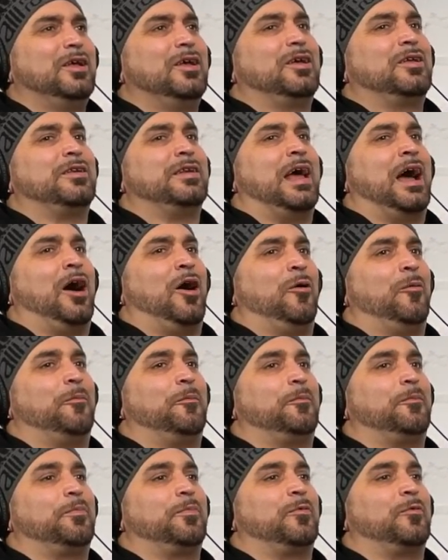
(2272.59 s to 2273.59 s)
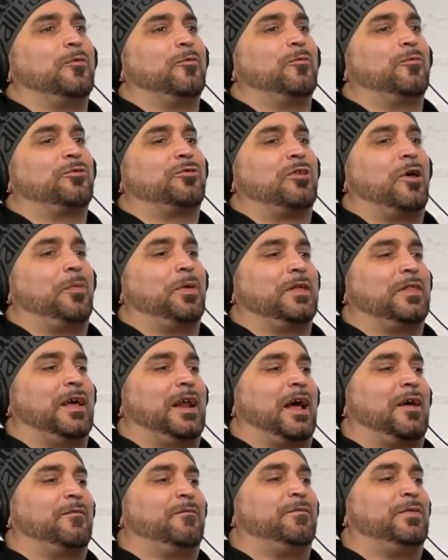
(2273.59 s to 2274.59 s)
Now... Something that
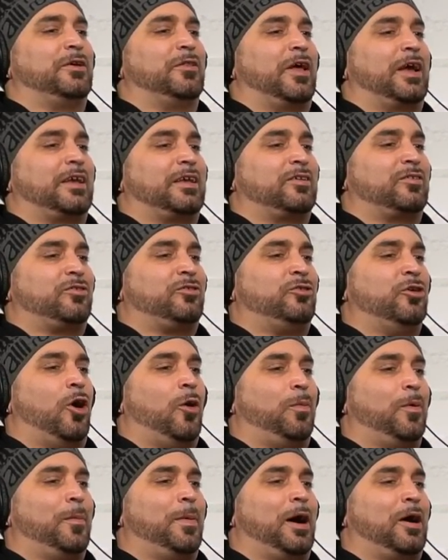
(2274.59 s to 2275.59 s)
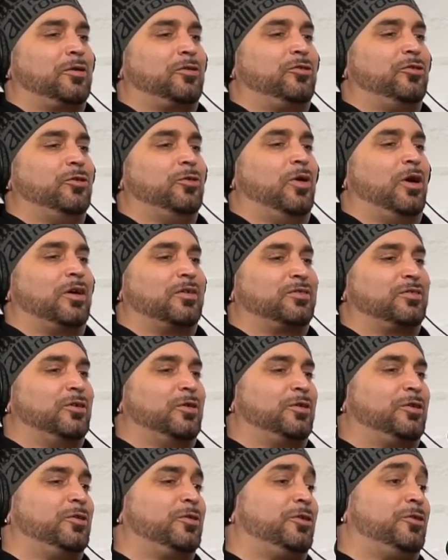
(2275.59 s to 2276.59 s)
I feel like is dope about you also,
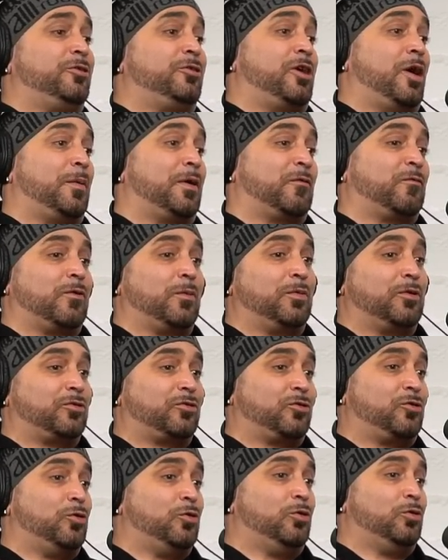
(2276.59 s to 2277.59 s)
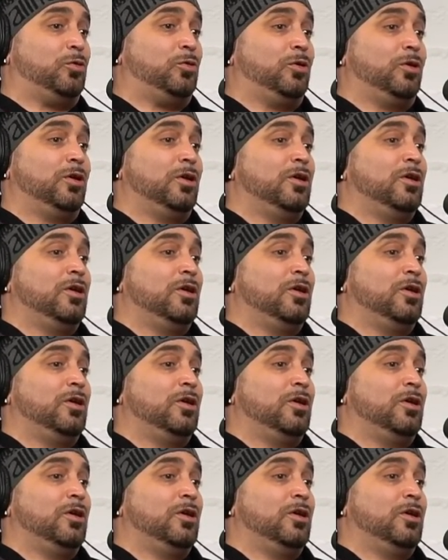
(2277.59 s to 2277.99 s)
you coming from the school